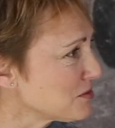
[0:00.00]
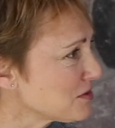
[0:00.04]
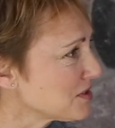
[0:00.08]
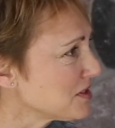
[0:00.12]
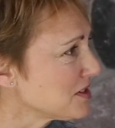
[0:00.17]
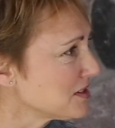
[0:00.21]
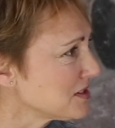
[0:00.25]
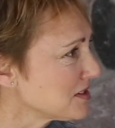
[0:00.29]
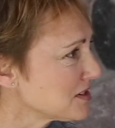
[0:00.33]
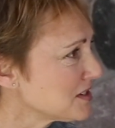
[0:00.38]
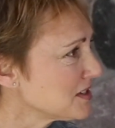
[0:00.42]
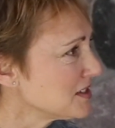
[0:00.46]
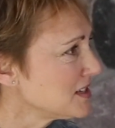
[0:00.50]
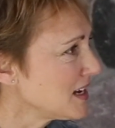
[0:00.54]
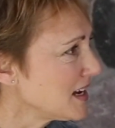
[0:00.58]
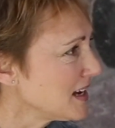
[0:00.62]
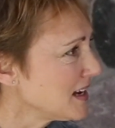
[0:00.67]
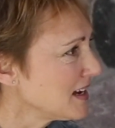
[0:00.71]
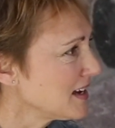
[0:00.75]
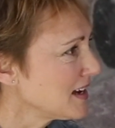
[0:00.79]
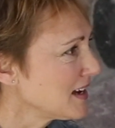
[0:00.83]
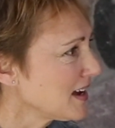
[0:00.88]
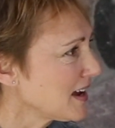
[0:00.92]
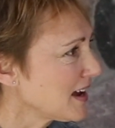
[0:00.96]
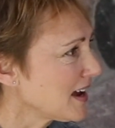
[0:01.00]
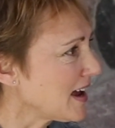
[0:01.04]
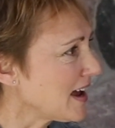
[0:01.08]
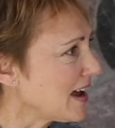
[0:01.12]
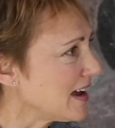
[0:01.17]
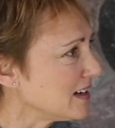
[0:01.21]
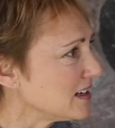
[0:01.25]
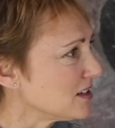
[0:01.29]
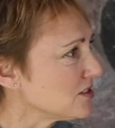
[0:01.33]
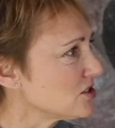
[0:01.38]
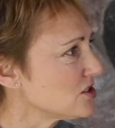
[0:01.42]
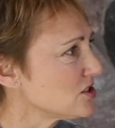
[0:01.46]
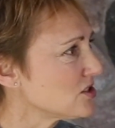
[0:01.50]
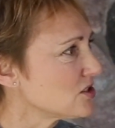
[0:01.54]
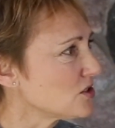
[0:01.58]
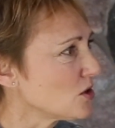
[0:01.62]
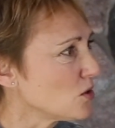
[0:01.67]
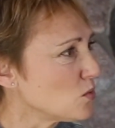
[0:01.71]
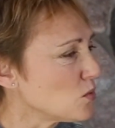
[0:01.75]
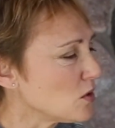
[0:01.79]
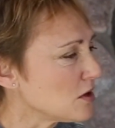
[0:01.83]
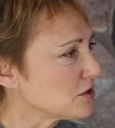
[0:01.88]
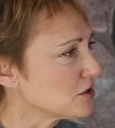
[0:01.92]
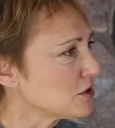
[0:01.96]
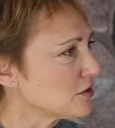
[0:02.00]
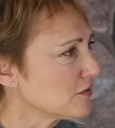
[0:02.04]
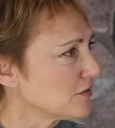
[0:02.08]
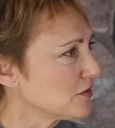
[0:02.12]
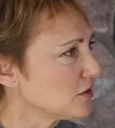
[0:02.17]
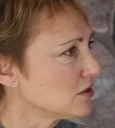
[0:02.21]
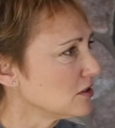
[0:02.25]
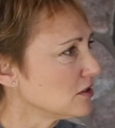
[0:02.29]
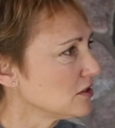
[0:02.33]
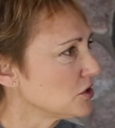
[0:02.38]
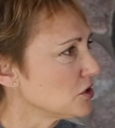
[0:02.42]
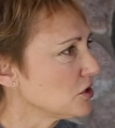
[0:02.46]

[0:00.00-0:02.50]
with us today, and it's so wonderful